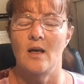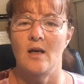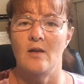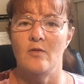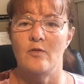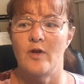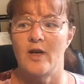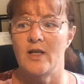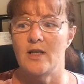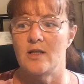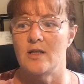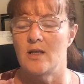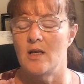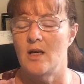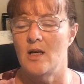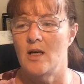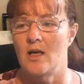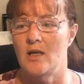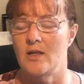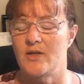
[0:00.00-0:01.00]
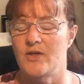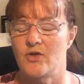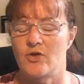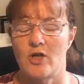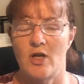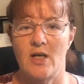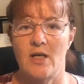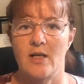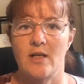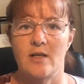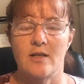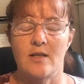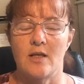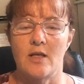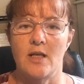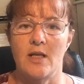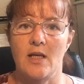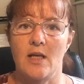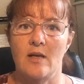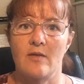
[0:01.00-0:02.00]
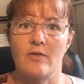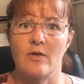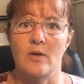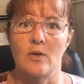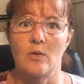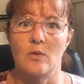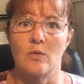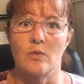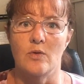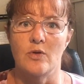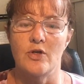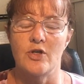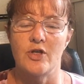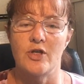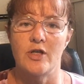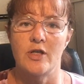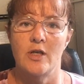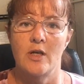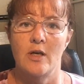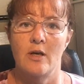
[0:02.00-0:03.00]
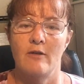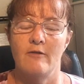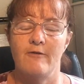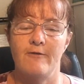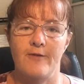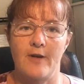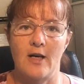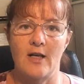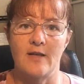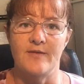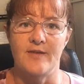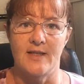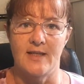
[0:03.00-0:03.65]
In fact, Australia's only ever launched 5